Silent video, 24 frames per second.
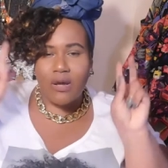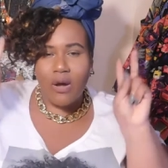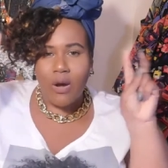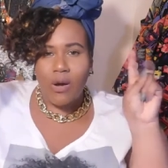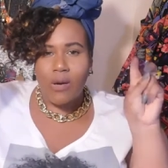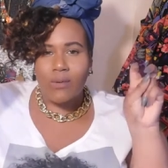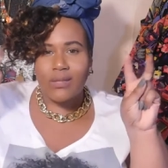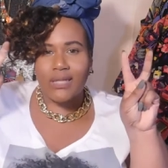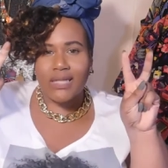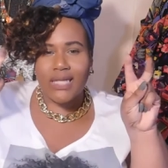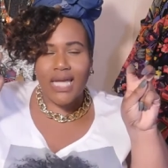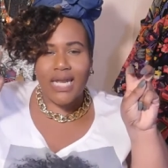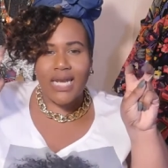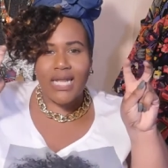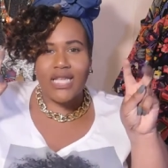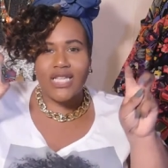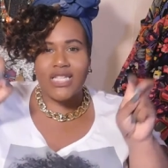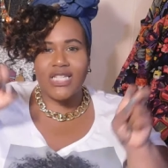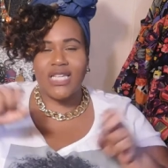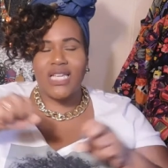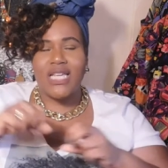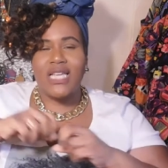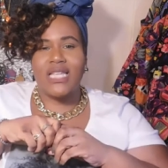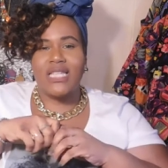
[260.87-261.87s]
whole skinny
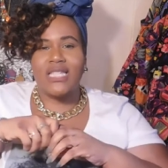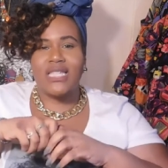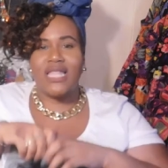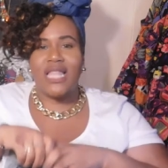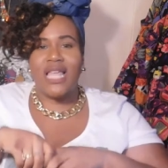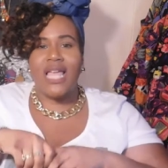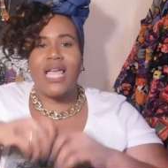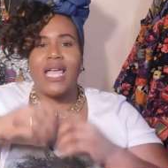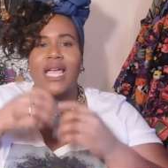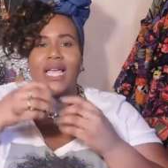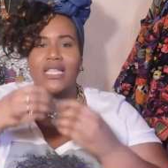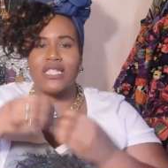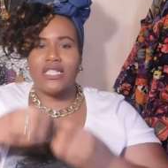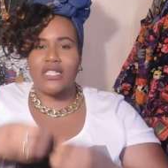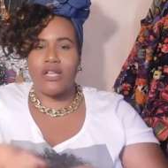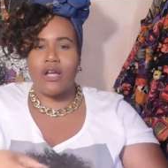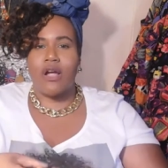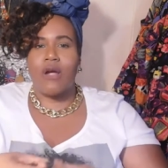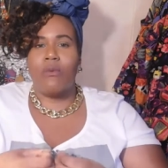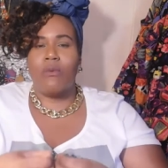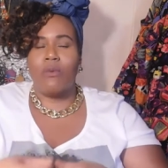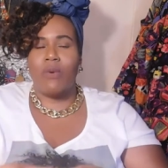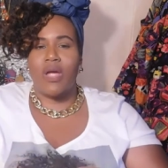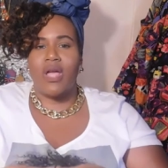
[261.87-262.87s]
jeans thing and
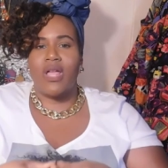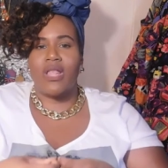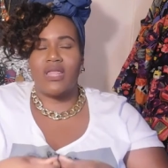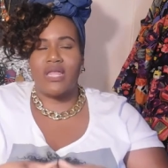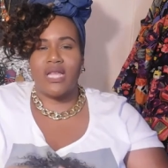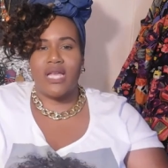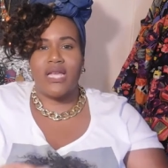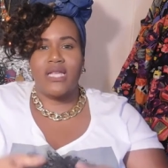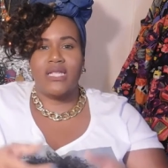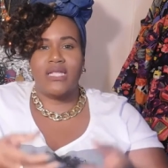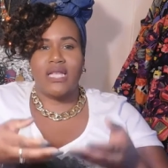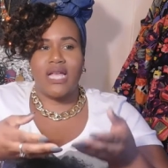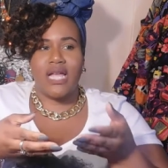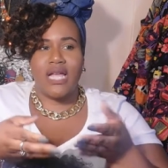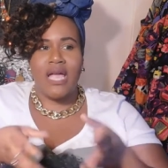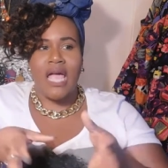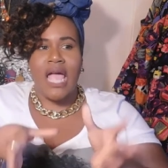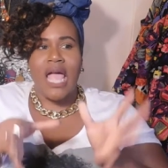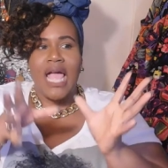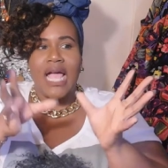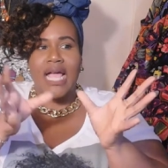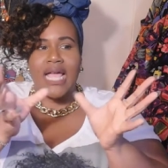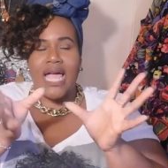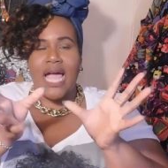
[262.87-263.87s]
start wearing things that
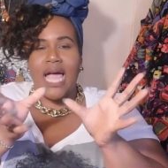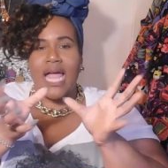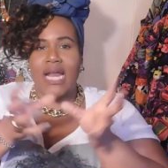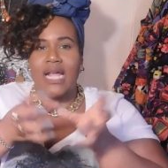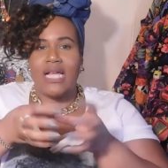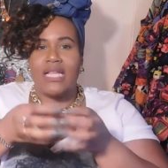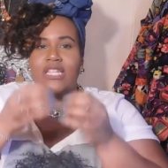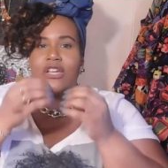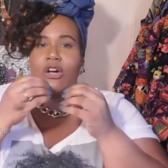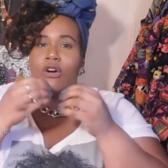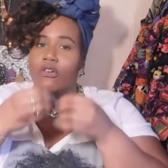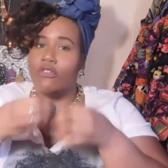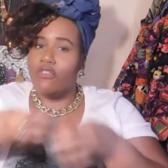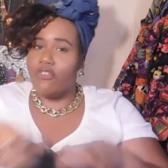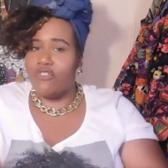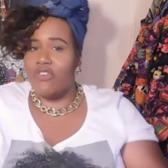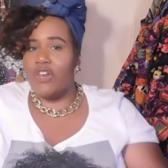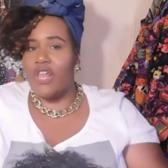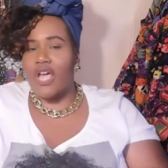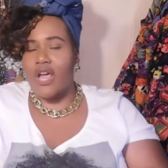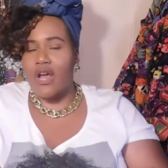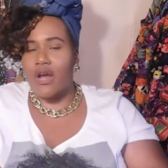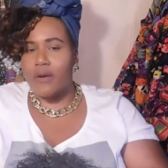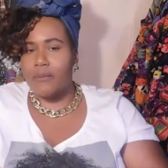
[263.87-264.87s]
kind of don't
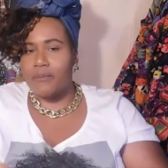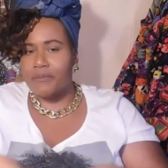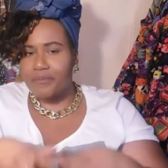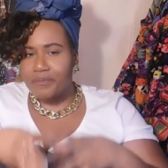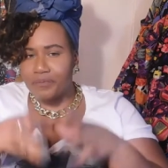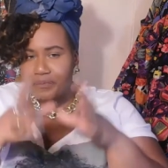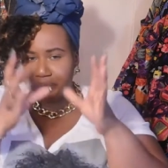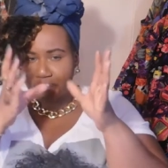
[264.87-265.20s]
flare.